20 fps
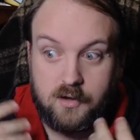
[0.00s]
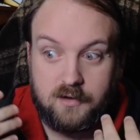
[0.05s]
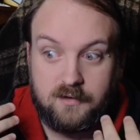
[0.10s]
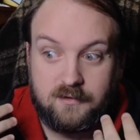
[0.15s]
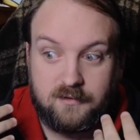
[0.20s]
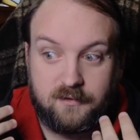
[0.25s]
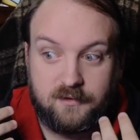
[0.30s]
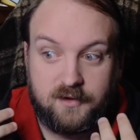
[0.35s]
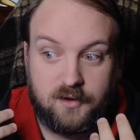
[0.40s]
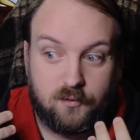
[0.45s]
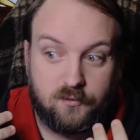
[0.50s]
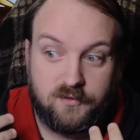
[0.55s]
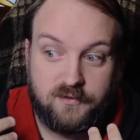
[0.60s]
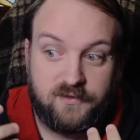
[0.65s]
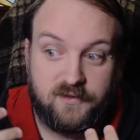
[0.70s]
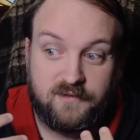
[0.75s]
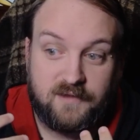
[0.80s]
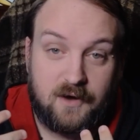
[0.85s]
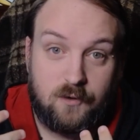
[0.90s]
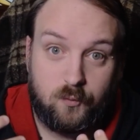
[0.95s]
The only
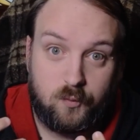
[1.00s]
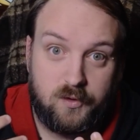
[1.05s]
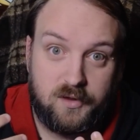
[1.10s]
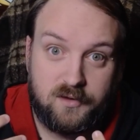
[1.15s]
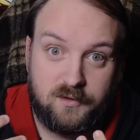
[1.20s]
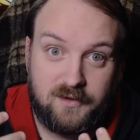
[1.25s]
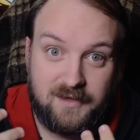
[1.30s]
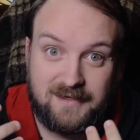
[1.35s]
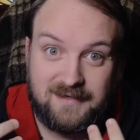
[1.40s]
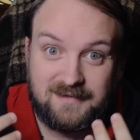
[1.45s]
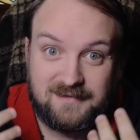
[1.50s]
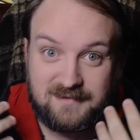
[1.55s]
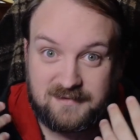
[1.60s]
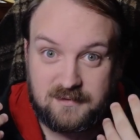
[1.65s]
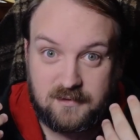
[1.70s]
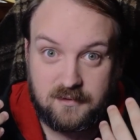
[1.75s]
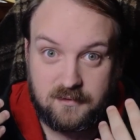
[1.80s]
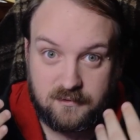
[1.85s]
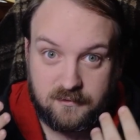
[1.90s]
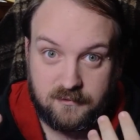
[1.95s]
thing that will is
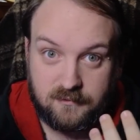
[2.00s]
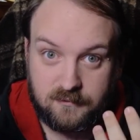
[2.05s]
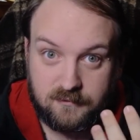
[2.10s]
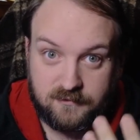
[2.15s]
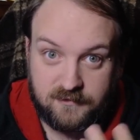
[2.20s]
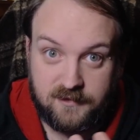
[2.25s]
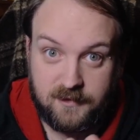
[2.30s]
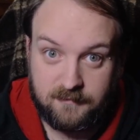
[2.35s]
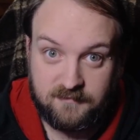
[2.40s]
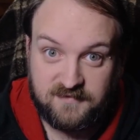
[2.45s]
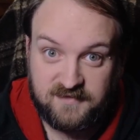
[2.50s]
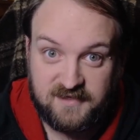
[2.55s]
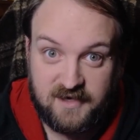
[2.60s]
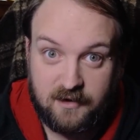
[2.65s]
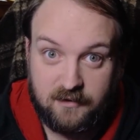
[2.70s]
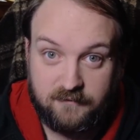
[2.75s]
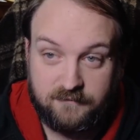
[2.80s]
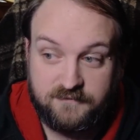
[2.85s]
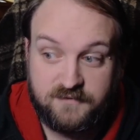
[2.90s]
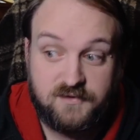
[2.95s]

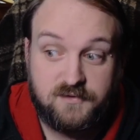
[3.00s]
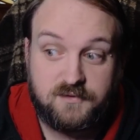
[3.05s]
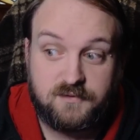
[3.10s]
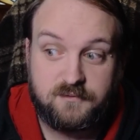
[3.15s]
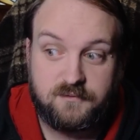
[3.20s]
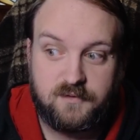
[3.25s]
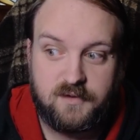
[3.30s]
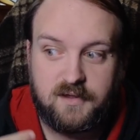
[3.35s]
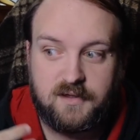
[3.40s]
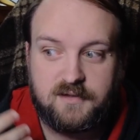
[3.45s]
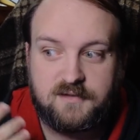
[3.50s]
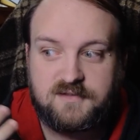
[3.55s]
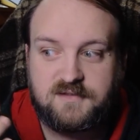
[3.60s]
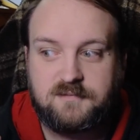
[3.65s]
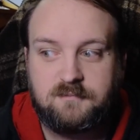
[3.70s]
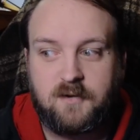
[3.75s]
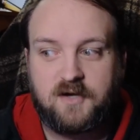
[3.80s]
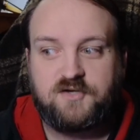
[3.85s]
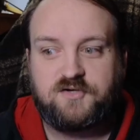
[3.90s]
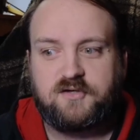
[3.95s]
themselves. It's
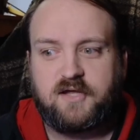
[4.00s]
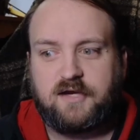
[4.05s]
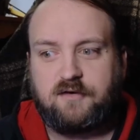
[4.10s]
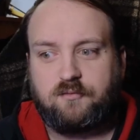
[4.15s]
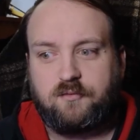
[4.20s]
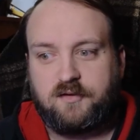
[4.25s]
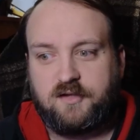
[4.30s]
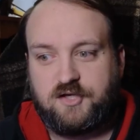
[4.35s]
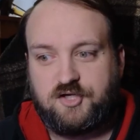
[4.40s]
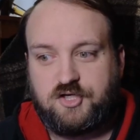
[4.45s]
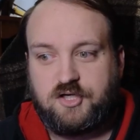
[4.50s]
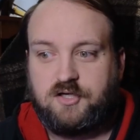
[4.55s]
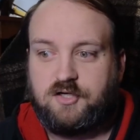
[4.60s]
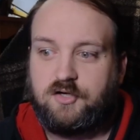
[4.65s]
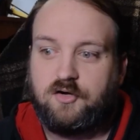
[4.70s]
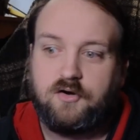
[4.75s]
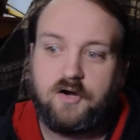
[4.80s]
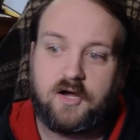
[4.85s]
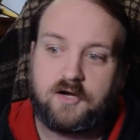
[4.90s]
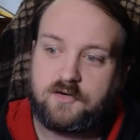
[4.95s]
much like religion. You're
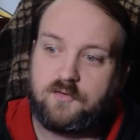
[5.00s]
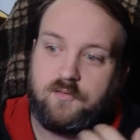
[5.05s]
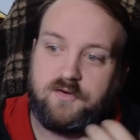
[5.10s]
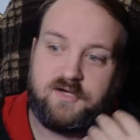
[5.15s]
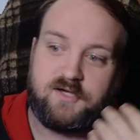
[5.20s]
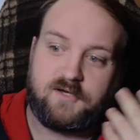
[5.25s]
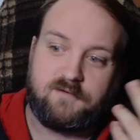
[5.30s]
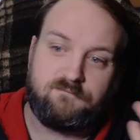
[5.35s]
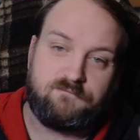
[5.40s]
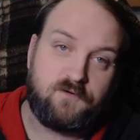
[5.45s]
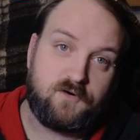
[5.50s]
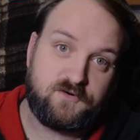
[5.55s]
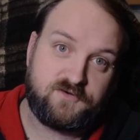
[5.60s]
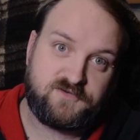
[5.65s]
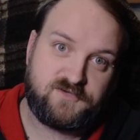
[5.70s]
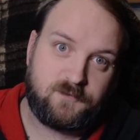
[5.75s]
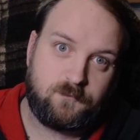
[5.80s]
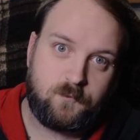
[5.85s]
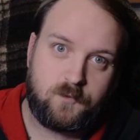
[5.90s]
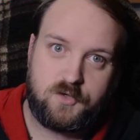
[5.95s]
not going to convert
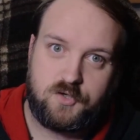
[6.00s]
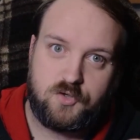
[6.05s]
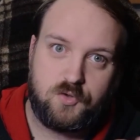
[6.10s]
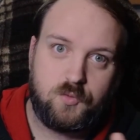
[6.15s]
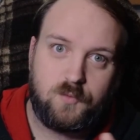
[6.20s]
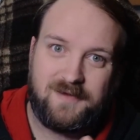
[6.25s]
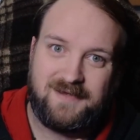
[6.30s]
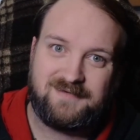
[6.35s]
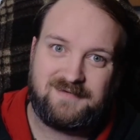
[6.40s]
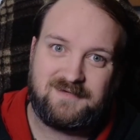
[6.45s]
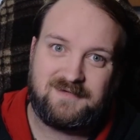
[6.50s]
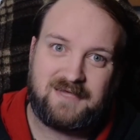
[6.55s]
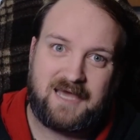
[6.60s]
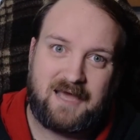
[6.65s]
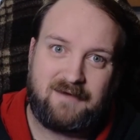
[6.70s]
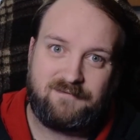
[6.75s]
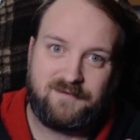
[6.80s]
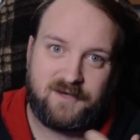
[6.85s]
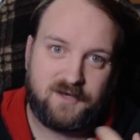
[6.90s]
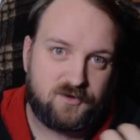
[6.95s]
someone who isn't
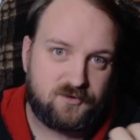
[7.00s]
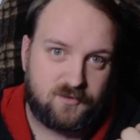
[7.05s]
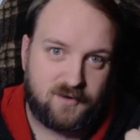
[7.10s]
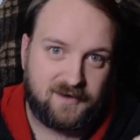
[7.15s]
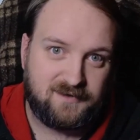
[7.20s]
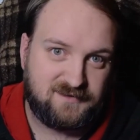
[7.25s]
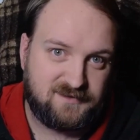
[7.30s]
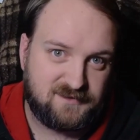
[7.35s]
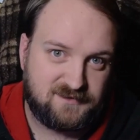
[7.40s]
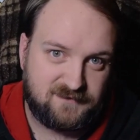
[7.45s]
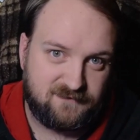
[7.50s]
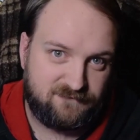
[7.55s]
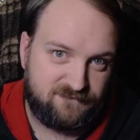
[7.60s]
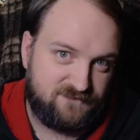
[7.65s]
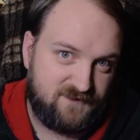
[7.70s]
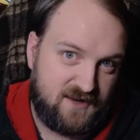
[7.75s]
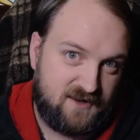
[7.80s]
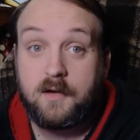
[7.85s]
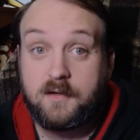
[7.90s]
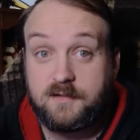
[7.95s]
having a crisis of
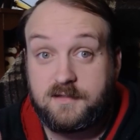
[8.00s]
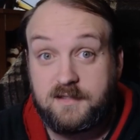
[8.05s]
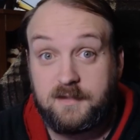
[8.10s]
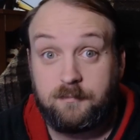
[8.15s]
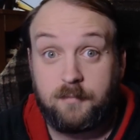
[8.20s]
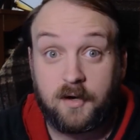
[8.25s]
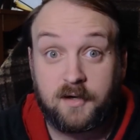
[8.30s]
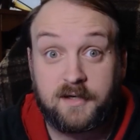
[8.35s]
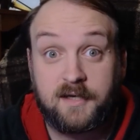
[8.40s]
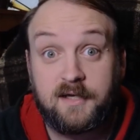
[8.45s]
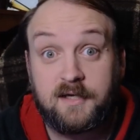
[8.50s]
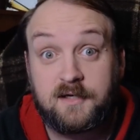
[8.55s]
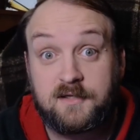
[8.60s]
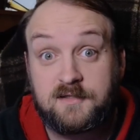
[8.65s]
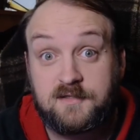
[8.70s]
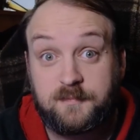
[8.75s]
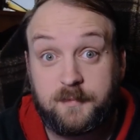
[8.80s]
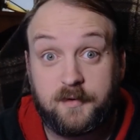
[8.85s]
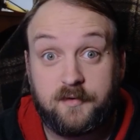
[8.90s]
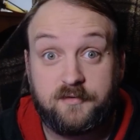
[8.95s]
faith. Debunking
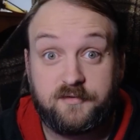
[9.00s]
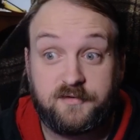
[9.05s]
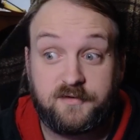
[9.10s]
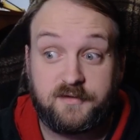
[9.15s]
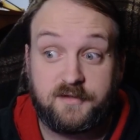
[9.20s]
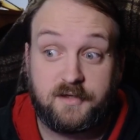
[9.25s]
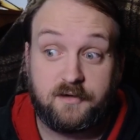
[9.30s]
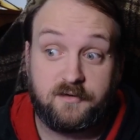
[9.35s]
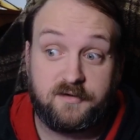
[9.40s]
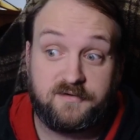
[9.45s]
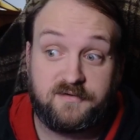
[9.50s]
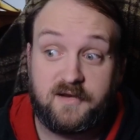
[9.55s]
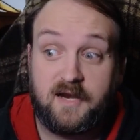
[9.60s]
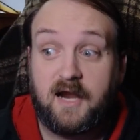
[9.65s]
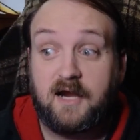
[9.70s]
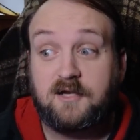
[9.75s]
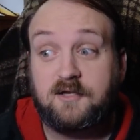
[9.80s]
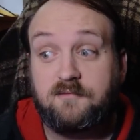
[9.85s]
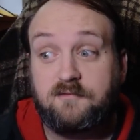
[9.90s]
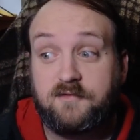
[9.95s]
conspiracy theories and
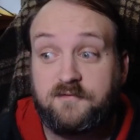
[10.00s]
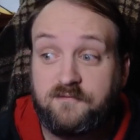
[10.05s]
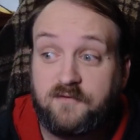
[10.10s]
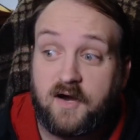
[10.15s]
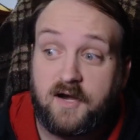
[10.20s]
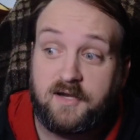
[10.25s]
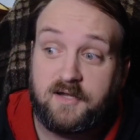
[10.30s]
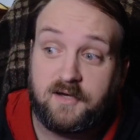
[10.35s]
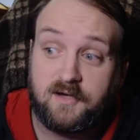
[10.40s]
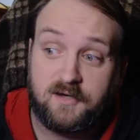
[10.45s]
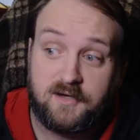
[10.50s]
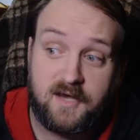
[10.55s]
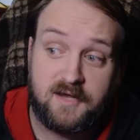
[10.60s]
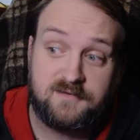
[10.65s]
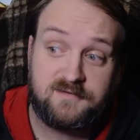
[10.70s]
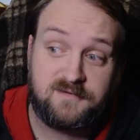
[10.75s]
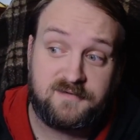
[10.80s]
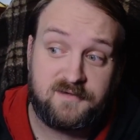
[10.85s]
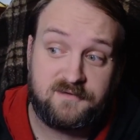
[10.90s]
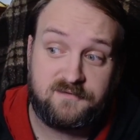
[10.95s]
actively fighting
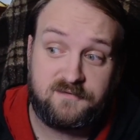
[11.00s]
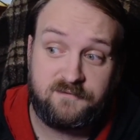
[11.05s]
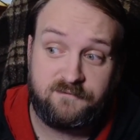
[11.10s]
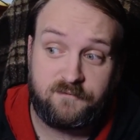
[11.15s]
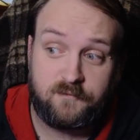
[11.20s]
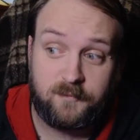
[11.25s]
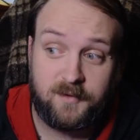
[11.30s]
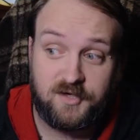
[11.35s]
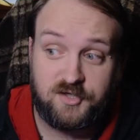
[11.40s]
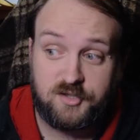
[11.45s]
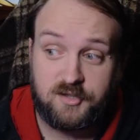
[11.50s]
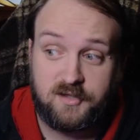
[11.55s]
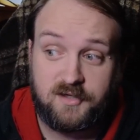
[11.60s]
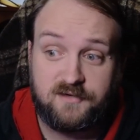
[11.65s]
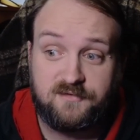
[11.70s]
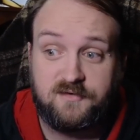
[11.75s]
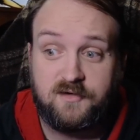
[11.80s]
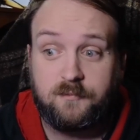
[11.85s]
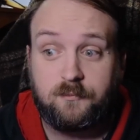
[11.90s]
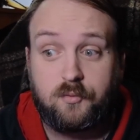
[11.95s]
against disinformation is
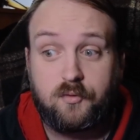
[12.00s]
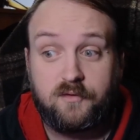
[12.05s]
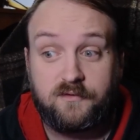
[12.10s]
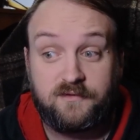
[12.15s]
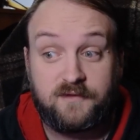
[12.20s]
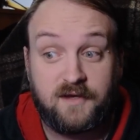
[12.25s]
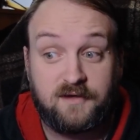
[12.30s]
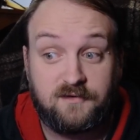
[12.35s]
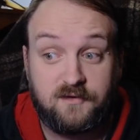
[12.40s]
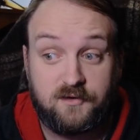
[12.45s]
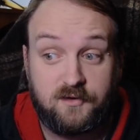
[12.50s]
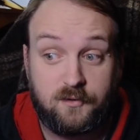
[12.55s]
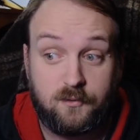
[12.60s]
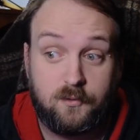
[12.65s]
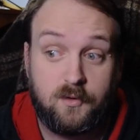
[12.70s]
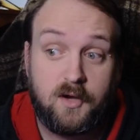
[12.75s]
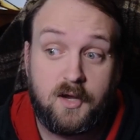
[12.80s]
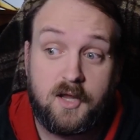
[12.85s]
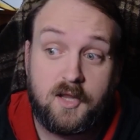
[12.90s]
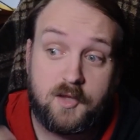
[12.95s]
an important thing to do.
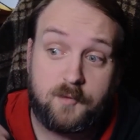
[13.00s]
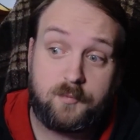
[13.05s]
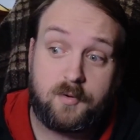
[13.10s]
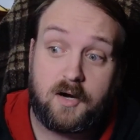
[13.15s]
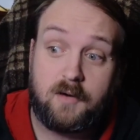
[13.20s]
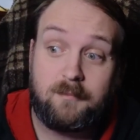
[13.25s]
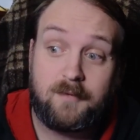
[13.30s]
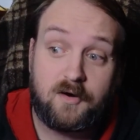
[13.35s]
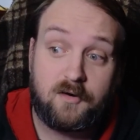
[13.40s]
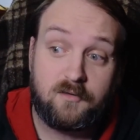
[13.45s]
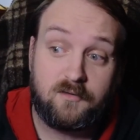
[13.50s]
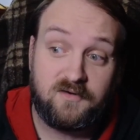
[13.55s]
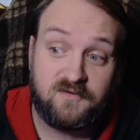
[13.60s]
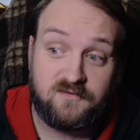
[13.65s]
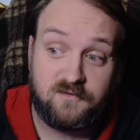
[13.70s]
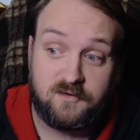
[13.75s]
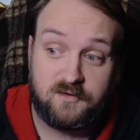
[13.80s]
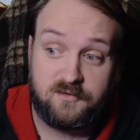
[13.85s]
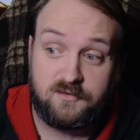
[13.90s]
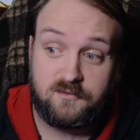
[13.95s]
The primary reason
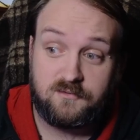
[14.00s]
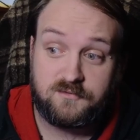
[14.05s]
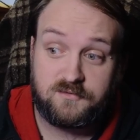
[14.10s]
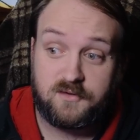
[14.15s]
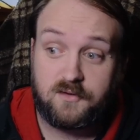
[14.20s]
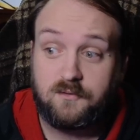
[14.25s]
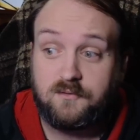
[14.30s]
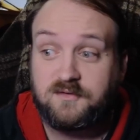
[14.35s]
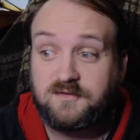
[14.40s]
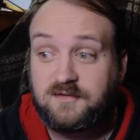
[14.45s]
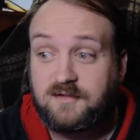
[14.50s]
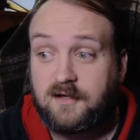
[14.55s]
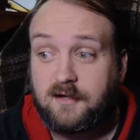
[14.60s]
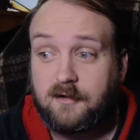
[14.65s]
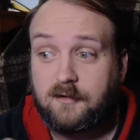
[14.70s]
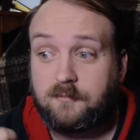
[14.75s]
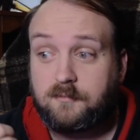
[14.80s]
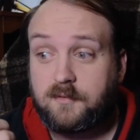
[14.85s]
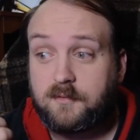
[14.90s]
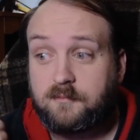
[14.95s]
to do so is to
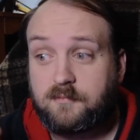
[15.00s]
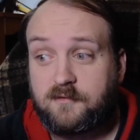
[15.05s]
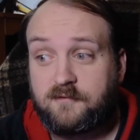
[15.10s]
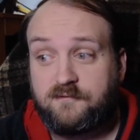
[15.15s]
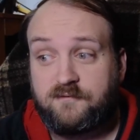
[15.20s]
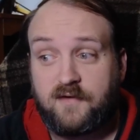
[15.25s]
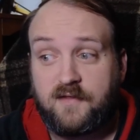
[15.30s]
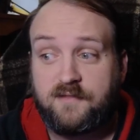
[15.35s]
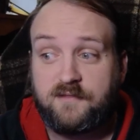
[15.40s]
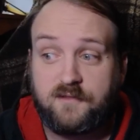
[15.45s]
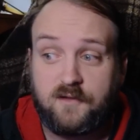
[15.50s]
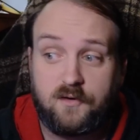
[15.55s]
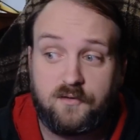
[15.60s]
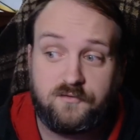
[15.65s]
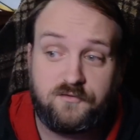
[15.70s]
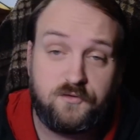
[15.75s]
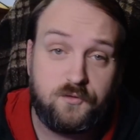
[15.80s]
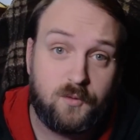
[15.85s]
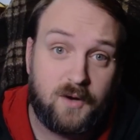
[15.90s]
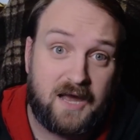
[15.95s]
help prevent those
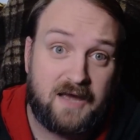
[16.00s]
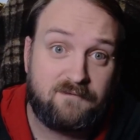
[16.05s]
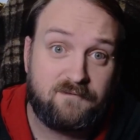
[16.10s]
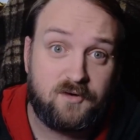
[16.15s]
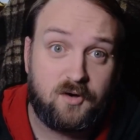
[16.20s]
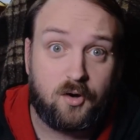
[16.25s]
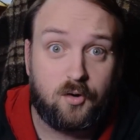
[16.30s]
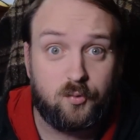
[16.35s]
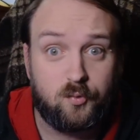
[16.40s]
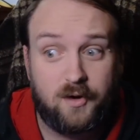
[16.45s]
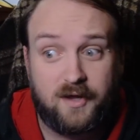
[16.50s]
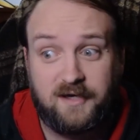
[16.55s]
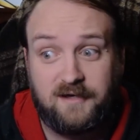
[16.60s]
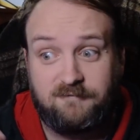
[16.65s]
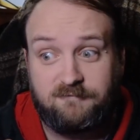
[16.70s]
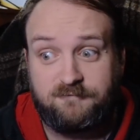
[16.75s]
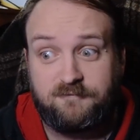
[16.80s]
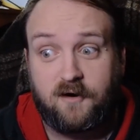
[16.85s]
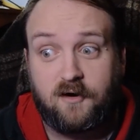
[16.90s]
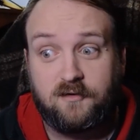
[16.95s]
who haven't already
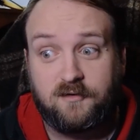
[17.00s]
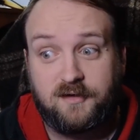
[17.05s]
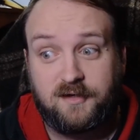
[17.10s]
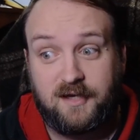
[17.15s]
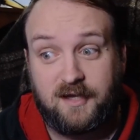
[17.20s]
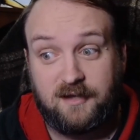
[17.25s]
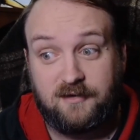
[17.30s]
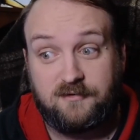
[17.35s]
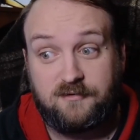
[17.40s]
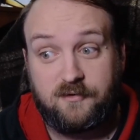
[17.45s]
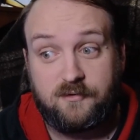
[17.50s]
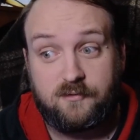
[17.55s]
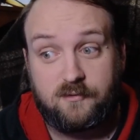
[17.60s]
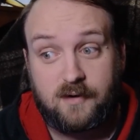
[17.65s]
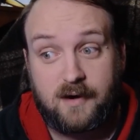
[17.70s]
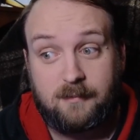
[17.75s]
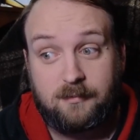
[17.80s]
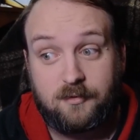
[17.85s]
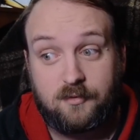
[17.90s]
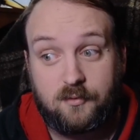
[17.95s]
fallen into the
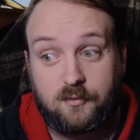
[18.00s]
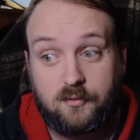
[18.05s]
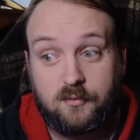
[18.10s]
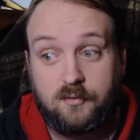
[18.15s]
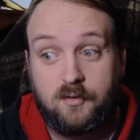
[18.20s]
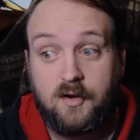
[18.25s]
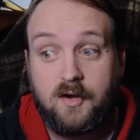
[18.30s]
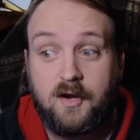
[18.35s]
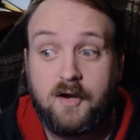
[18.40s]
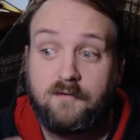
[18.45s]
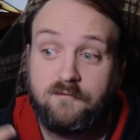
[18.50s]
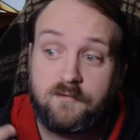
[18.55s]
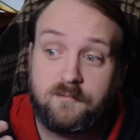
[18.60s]
rabbit hole from